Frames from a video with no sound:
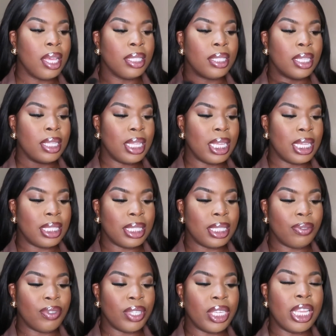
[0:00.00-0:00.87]
So this
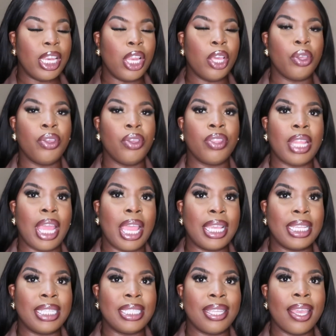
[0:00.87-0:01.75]
is vanilla oud
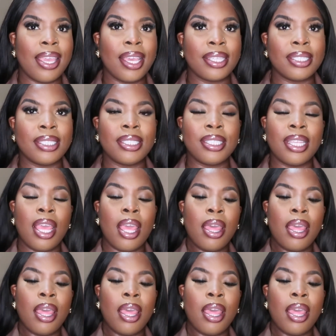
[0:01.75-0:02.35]
36